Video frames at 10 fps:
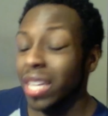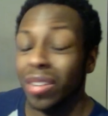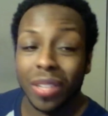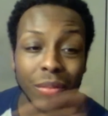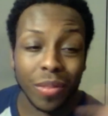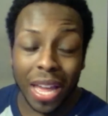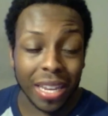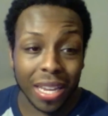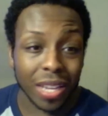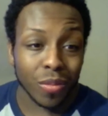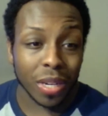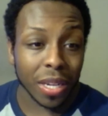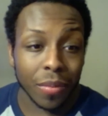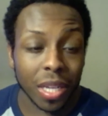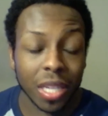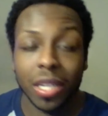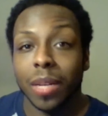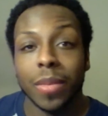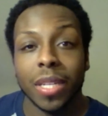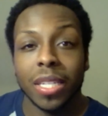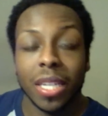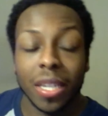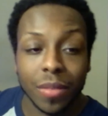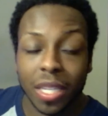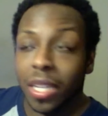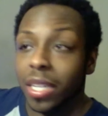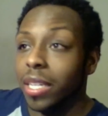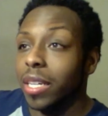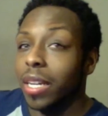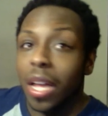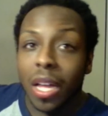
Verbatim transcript: He don't even act like he don't want to give a hug, but he gives her a hug.